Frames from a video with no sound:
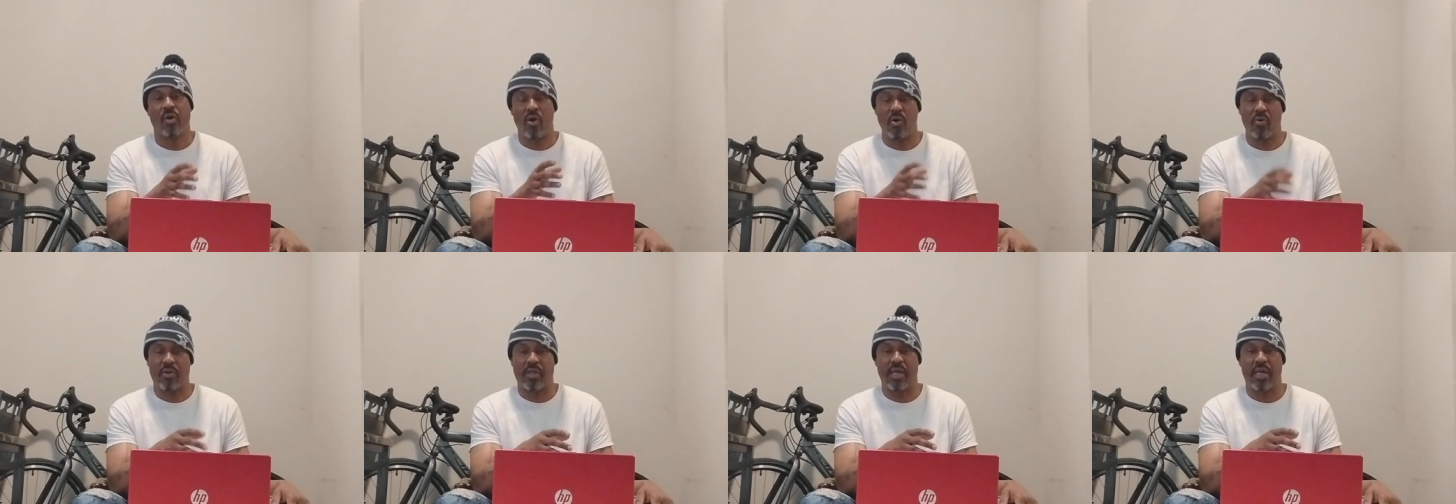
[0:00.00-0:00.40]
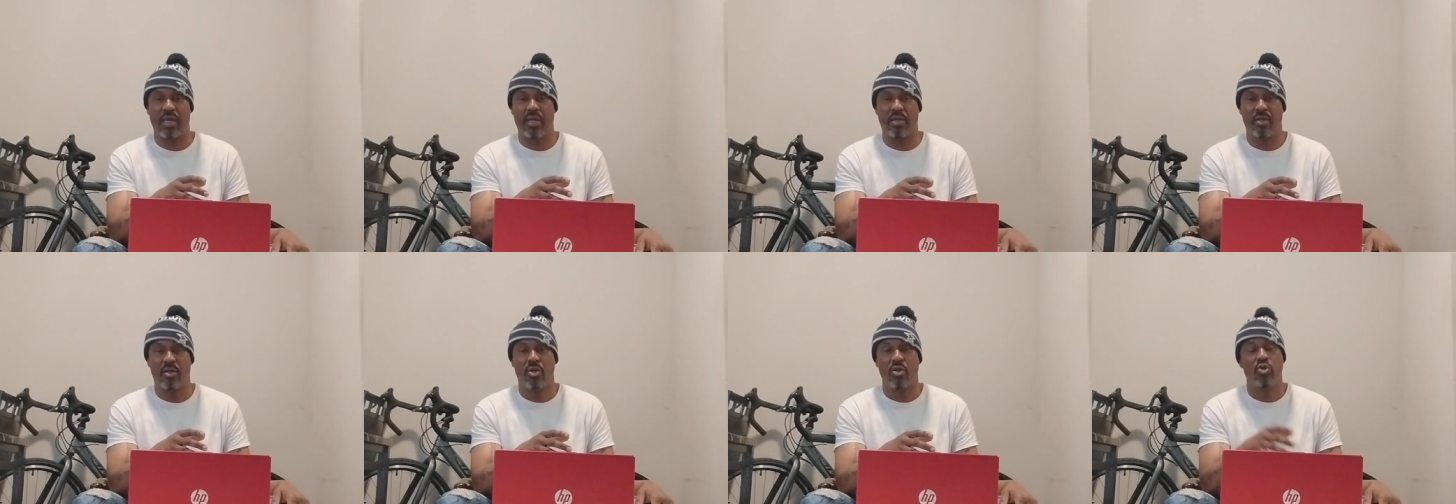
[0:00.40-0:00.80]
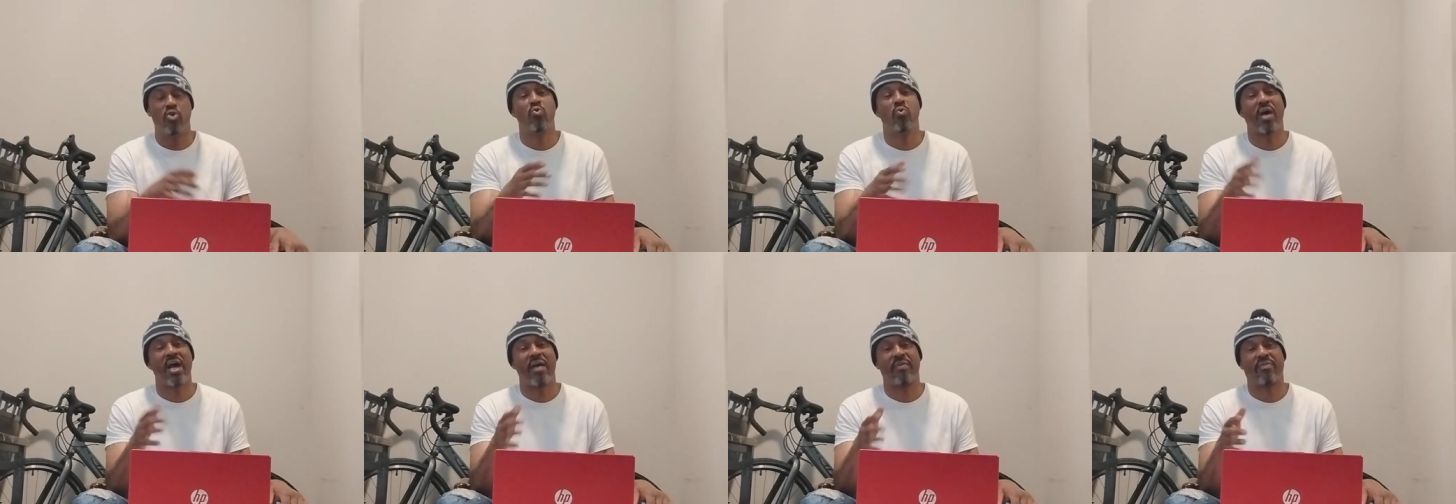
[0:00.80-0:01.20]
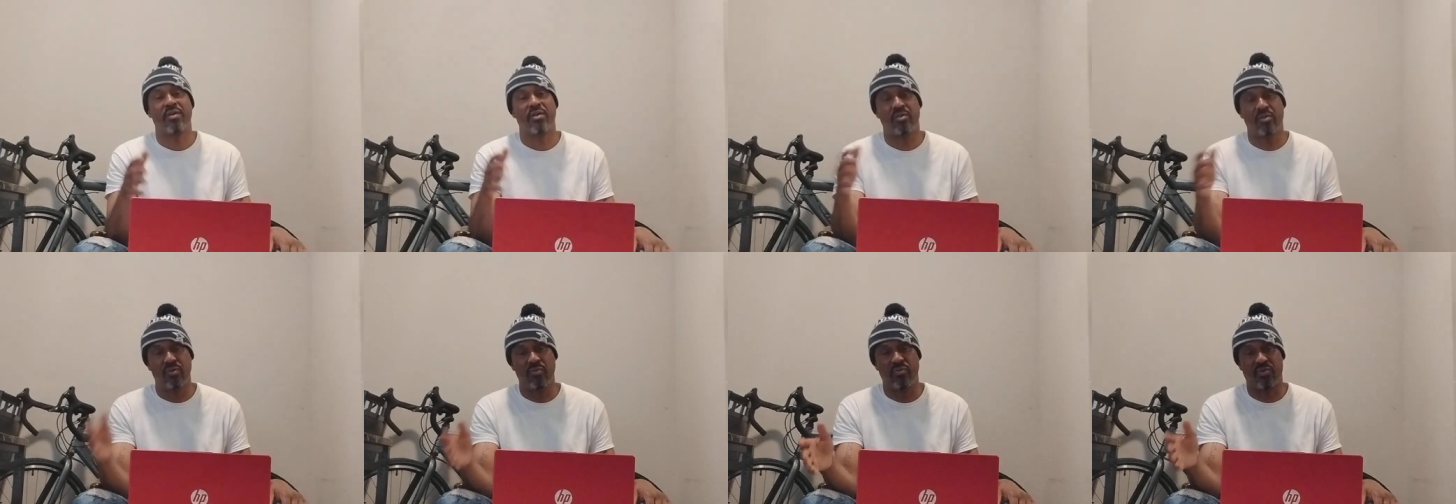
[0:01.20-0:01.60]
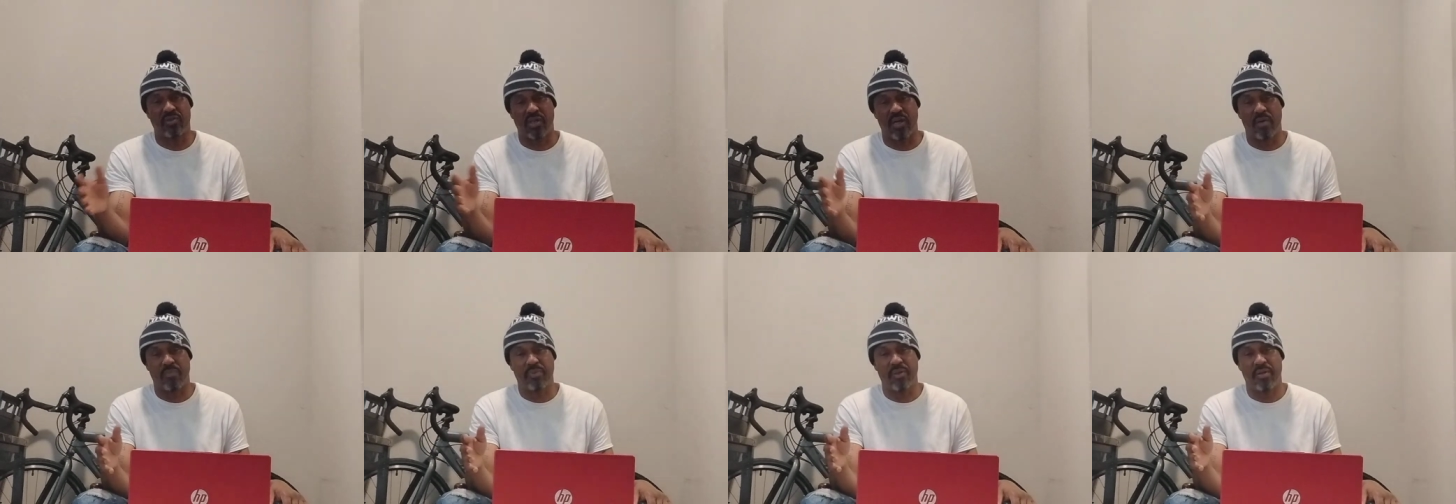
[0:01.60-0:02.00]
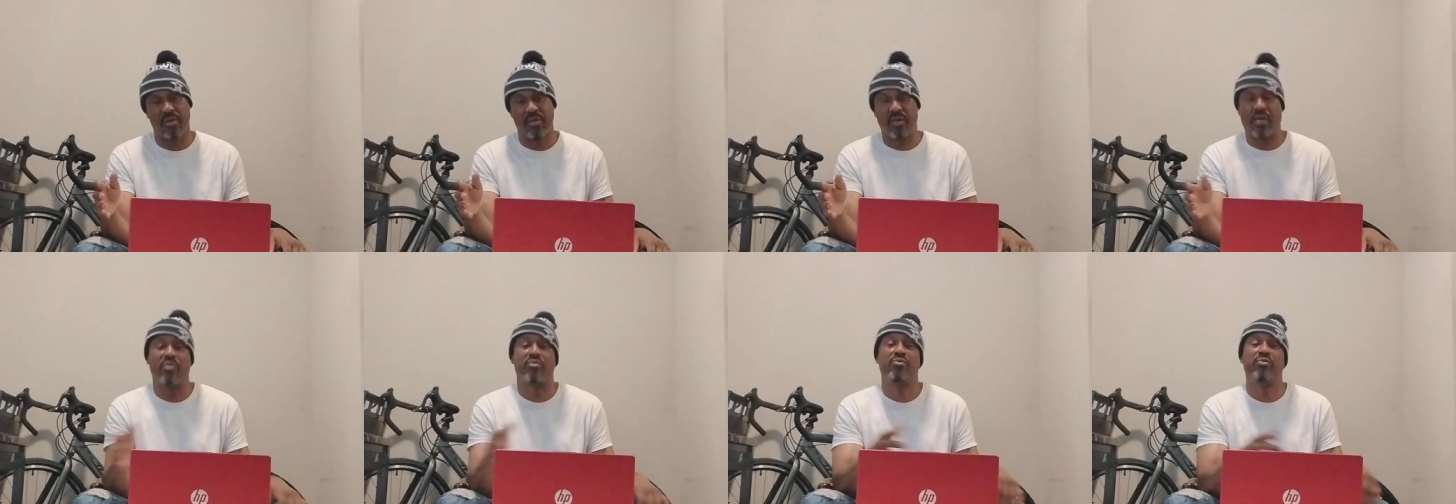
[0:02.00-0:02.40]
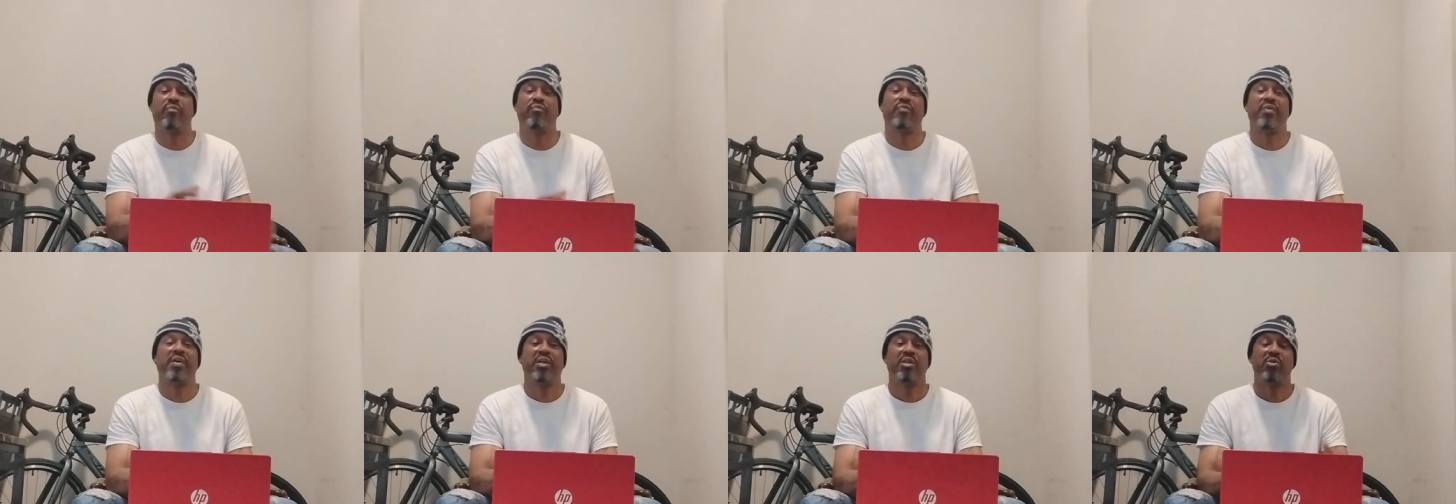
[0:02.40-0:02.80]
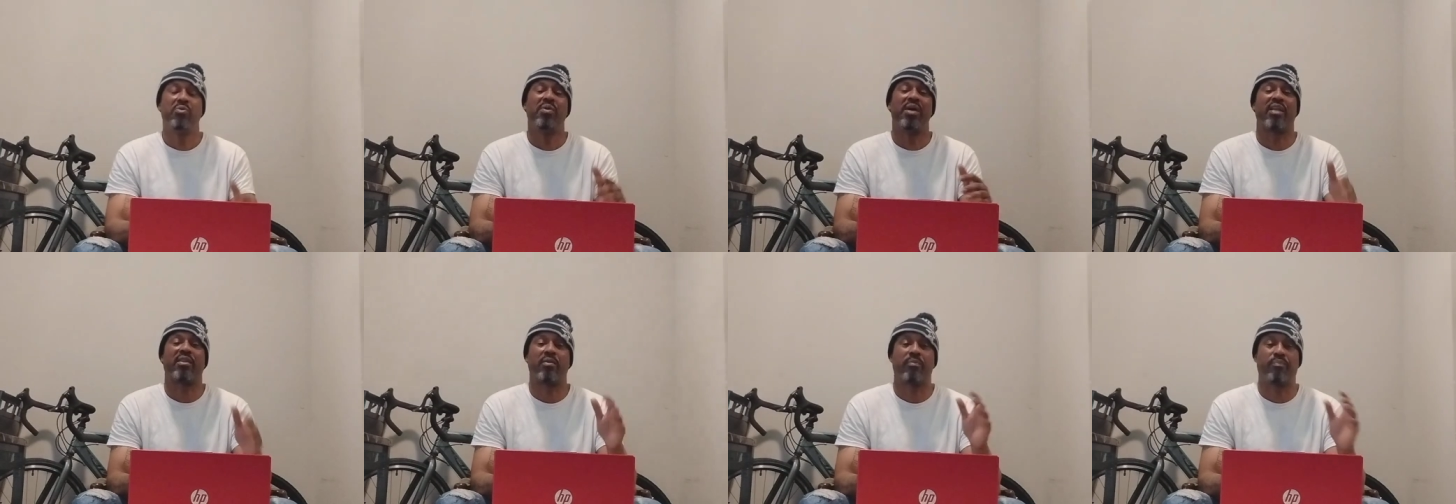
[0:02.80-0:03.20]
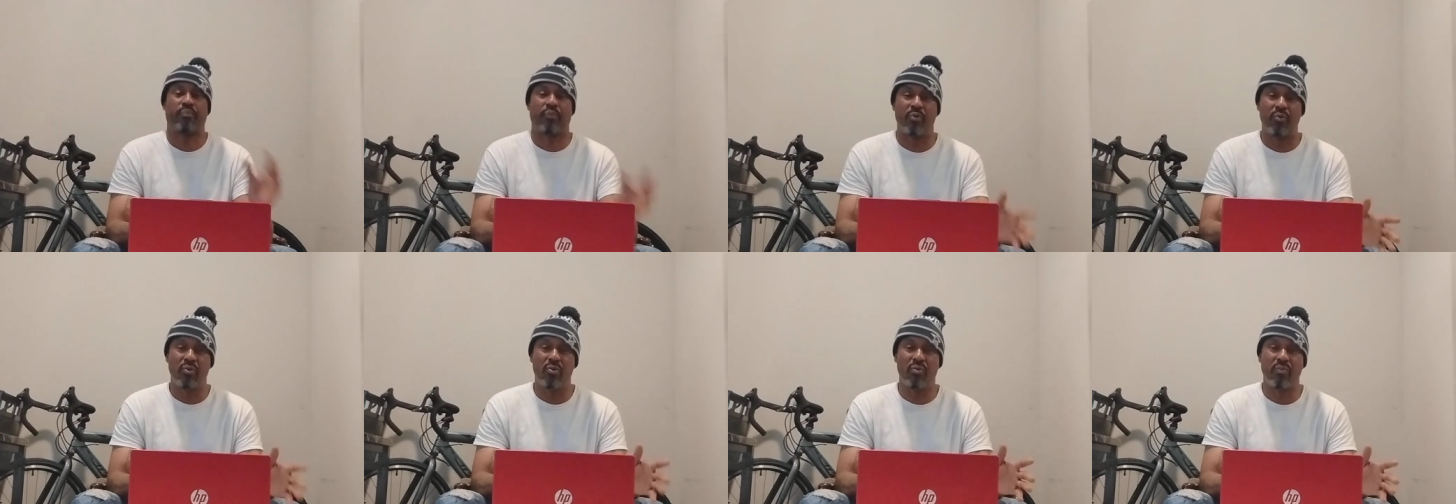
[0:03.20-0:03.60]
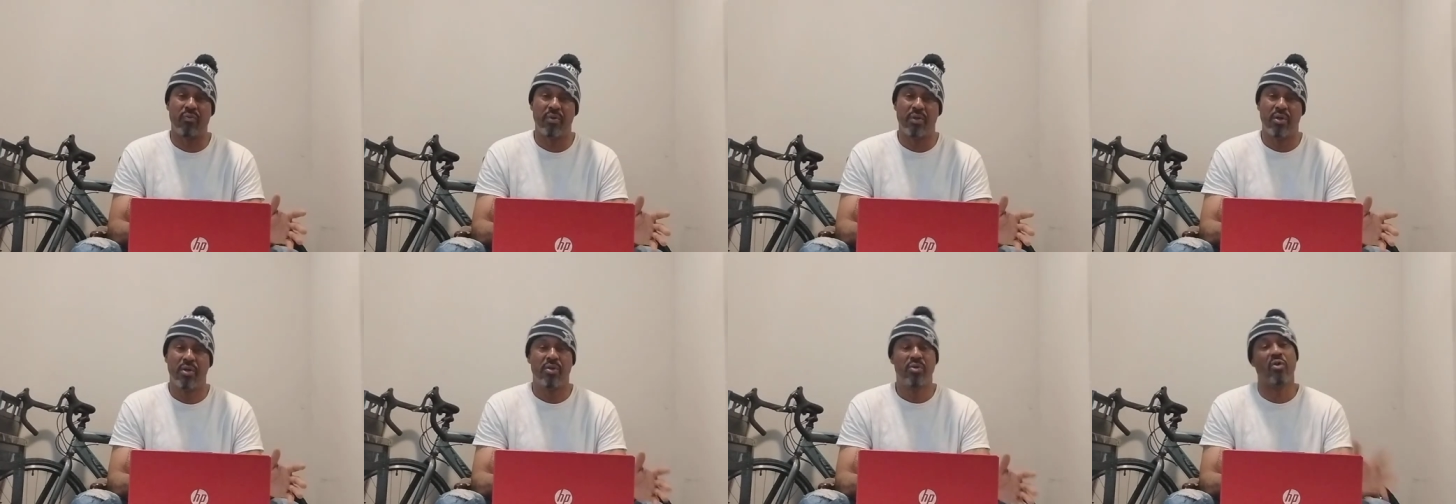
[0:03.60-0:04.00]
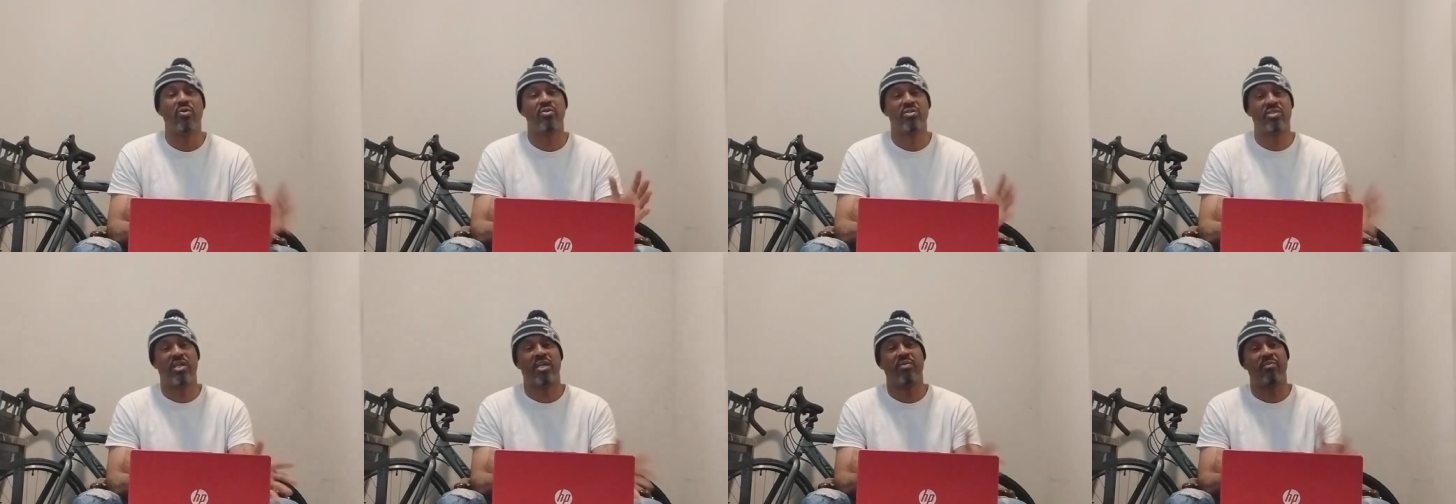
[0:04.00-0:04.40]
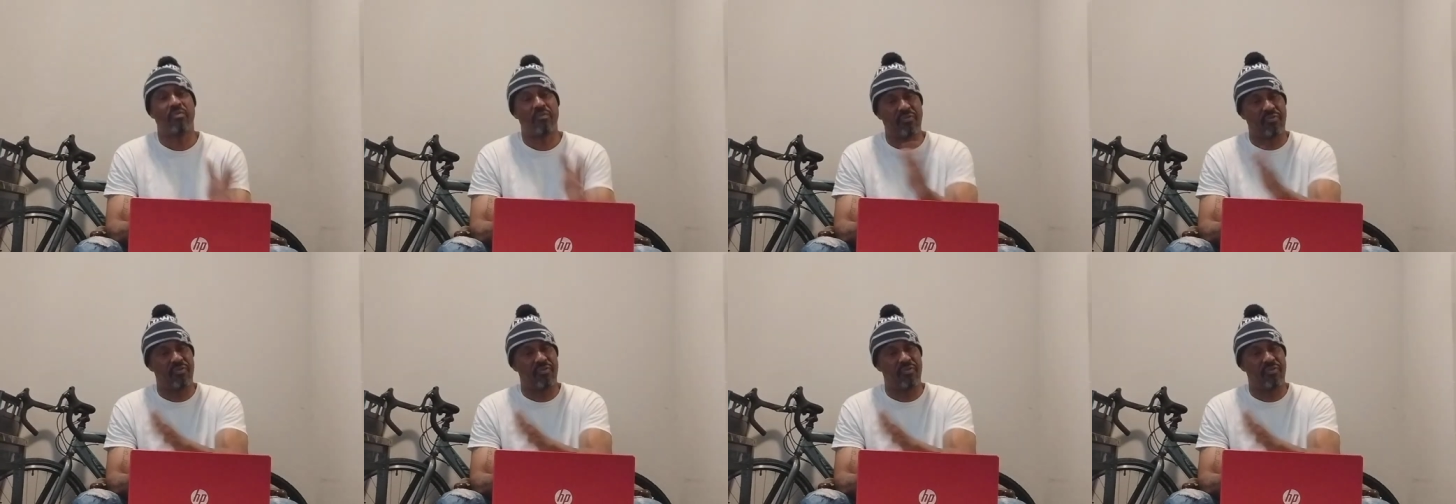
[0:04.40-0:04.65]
okay, you have to do something because you figure you got to prove your genuine